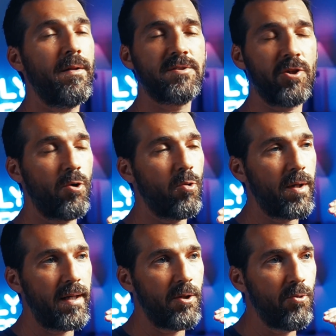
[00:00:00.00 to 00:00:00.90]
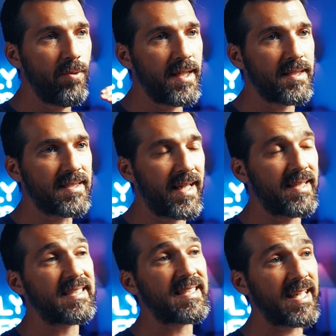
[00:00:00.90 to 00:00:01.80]
so you need to stay
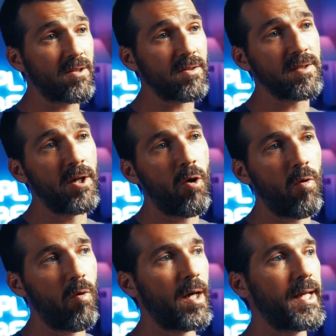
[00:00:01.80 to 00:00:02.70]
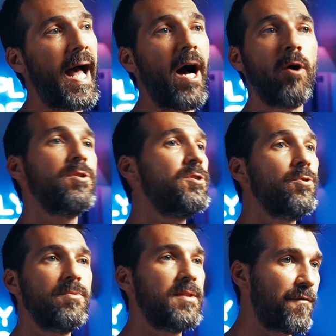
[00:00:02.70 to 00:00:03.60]
skilled on how to
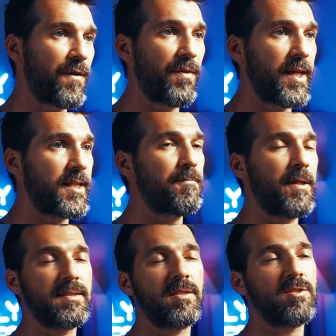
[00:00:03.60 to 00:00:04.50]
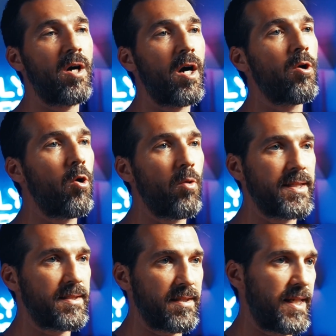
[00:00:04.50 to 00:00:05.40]
do different things because it's not
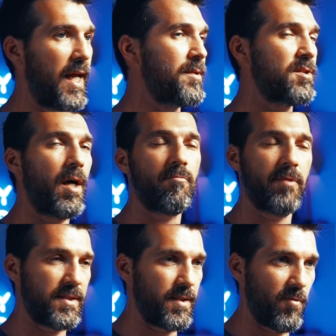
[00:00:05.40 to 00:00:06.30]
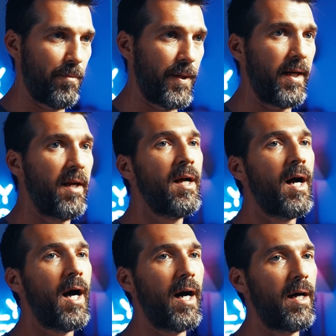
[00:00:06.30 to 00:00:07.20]
always the same. It's not rinse and repeat.
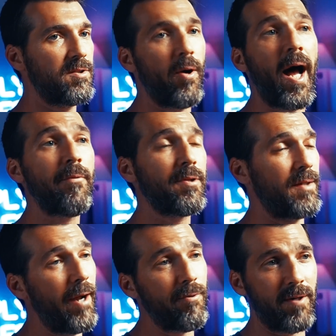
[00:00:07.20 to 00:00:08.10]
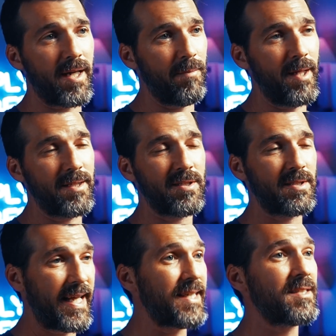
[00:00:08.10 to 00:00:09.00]
Uh, so I would I would recommend
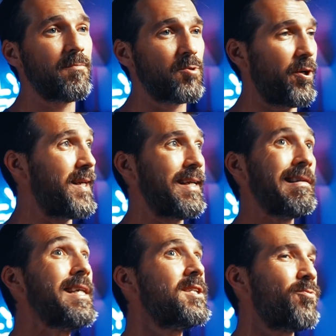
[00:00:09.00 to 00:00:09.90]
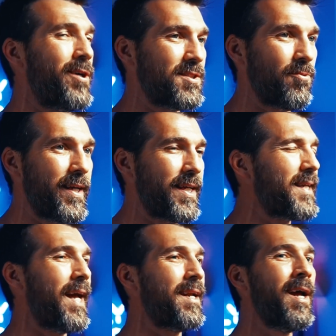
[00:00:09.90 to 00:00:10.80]
getting some training at least once a week. Again,